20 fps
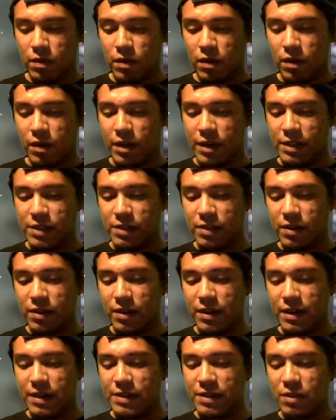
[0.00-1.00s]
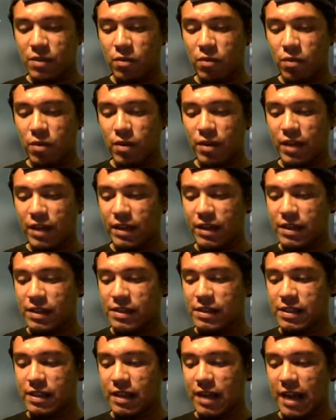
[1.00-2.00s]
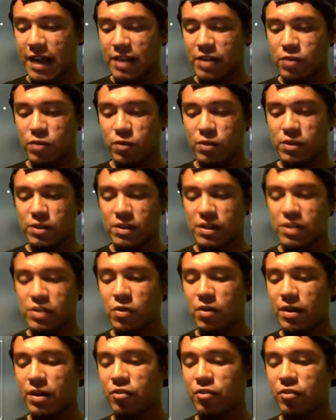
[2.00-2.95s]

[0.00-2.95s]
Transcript: Okay, so there isn't one that does the last one. So let's go ahead